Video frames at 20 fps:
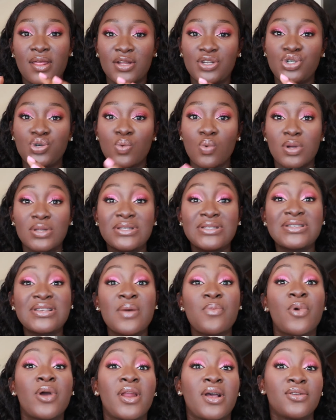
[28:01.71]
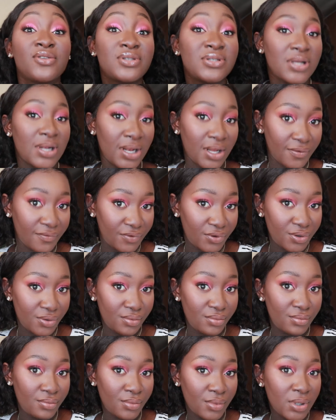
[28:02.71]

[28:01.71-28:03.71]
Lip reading: that you want someone else to love you.